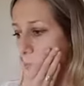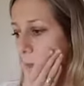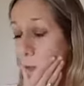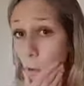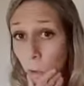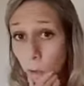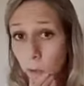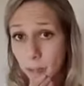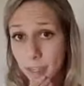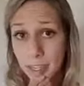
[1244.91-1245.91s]

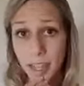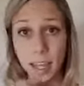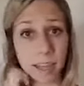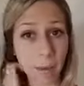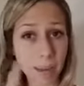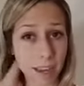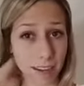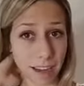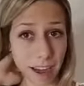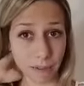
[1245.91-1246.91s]
tools that we can
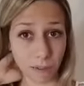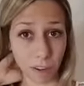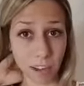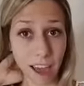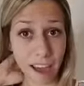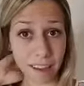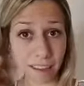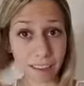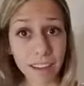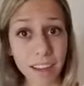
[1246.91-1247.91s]
kind of look at
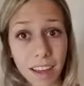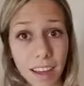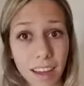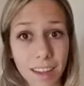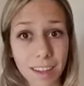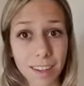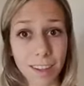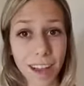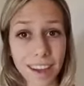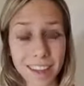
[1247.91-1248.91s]

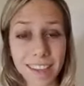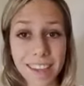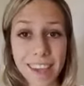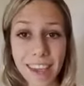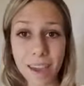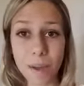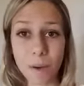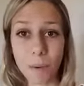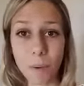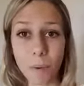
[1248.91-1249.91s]
to kind of see
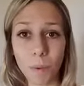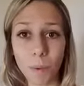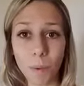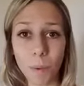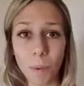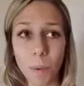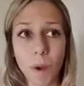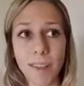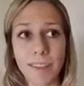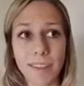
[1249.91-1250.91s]

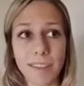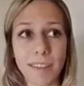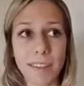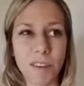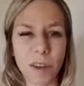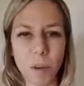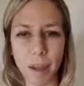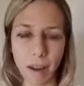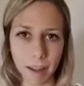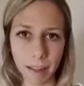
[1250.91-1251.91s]
what's still going
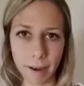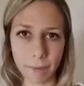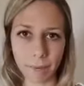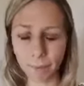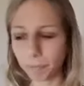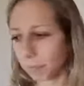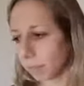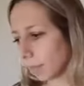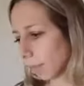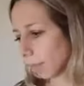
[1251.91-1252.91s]
on in there.
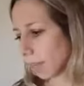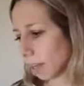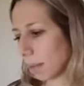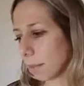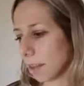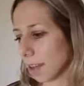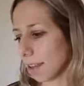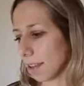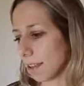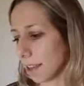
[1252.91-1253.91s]

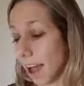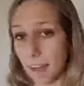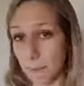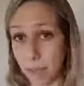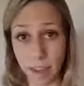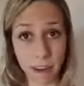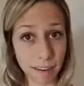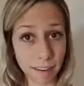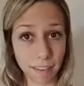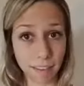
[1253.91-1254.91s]
Because I've been
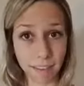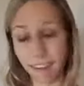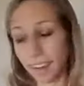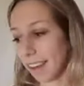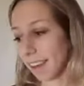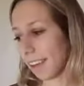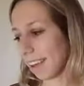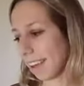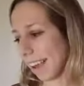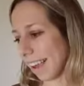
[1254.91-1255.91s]
there
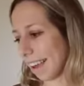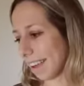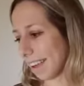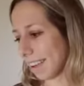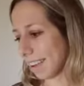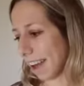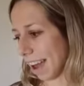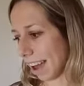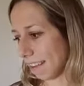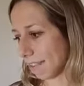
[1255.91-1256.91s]
and
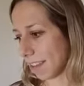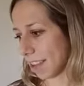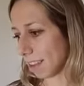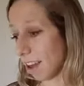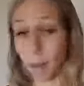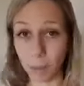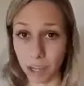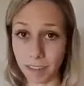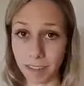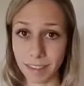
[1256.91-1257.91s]
I have sought
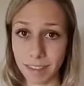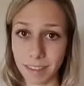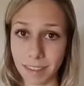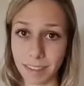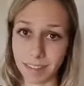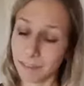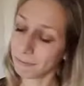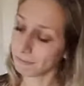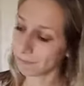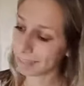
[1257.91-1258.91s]
options.
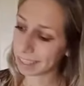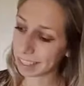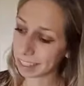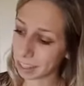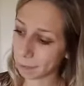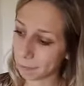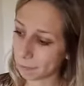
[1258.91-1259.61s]
So,